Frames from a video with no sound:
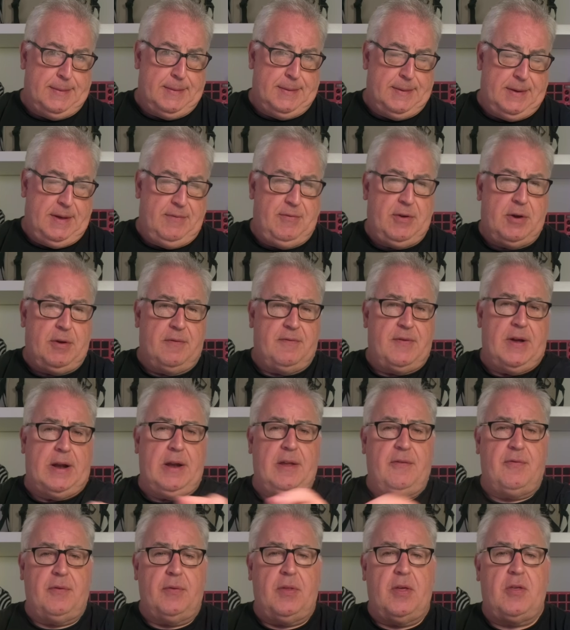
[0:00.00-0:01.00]
If you got
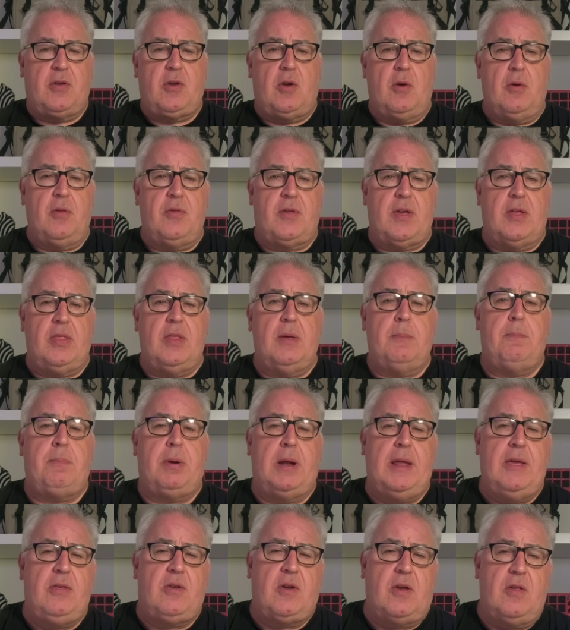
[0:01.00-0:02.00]
value from this content, then
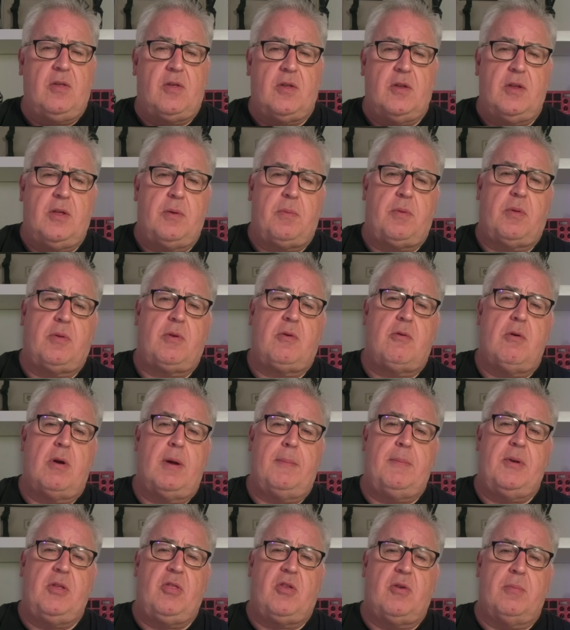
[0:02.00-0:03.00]
please consider
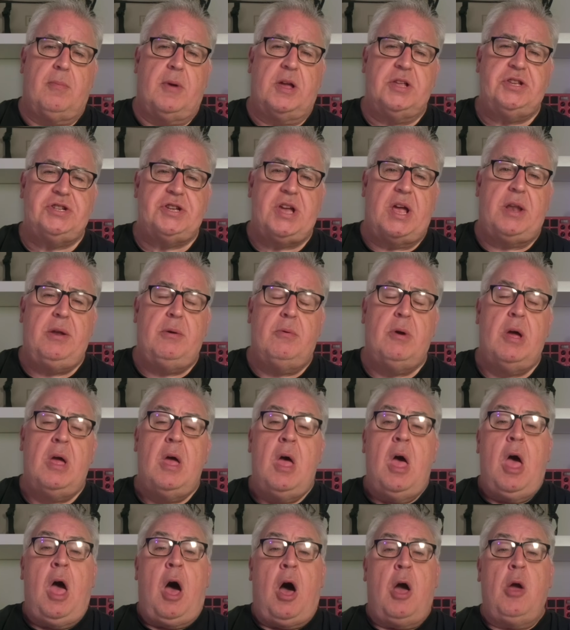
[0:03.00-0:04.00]
subscribing to my channel.
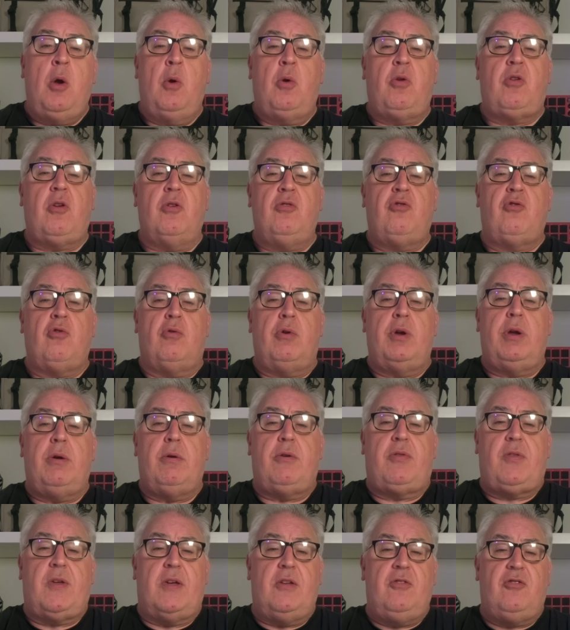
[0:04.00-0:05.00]
I also draw your
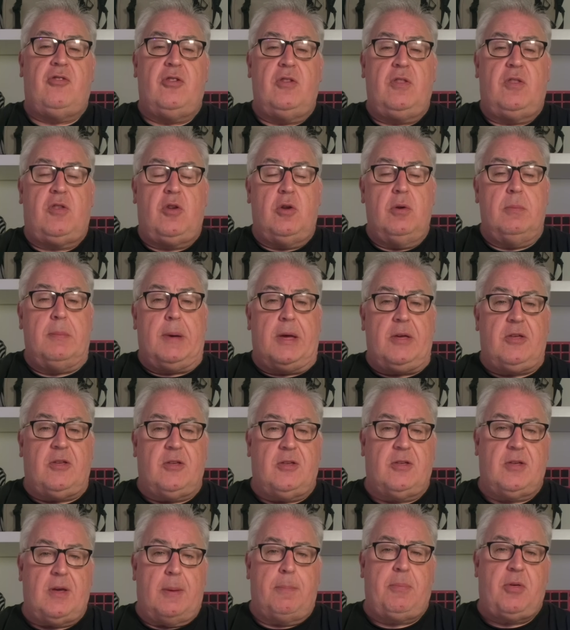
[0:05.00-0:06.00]
attention to my
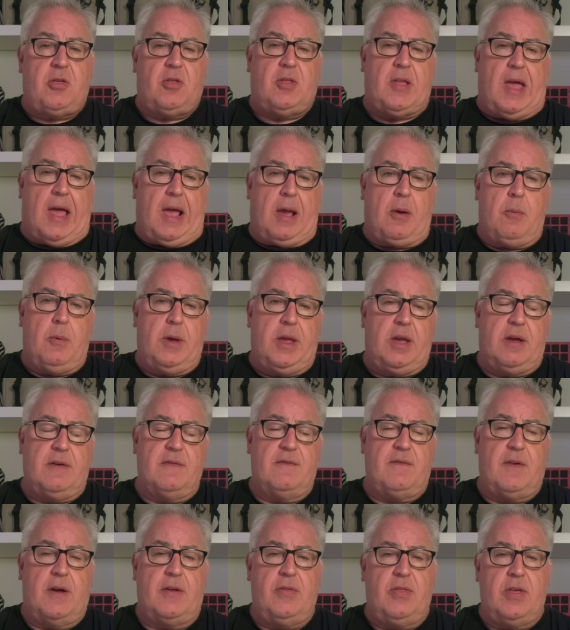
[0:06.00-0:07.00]
Substack, where you can
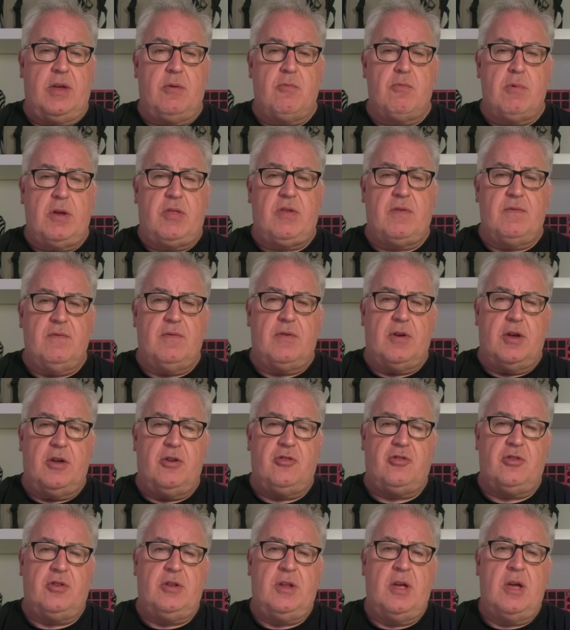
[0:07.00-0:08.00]
find the written
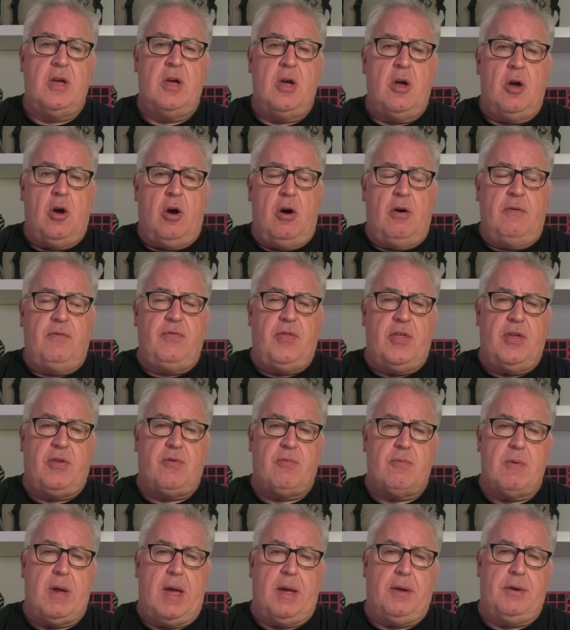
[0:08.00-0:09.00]
version of
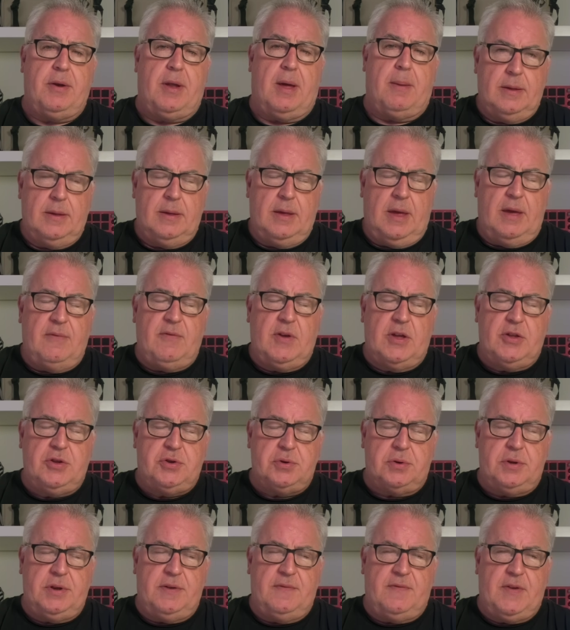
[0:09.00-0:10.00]
this roundup. If you
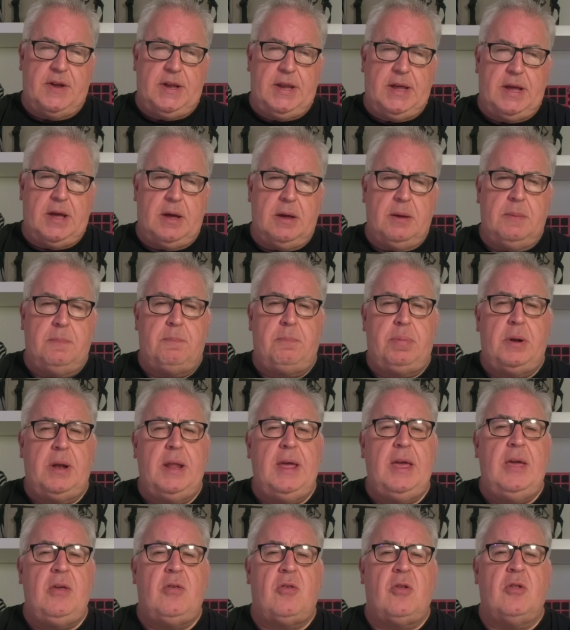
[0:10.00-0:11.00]
enjoyed the video,
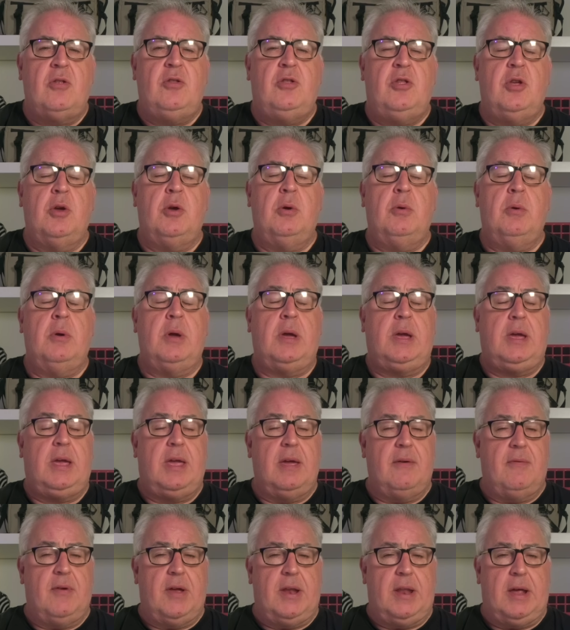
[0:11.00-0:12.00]
please do
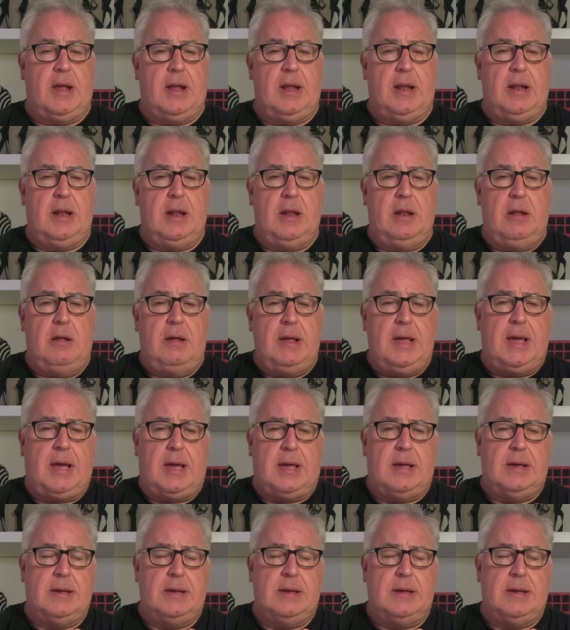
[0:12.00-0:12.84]
give it a like,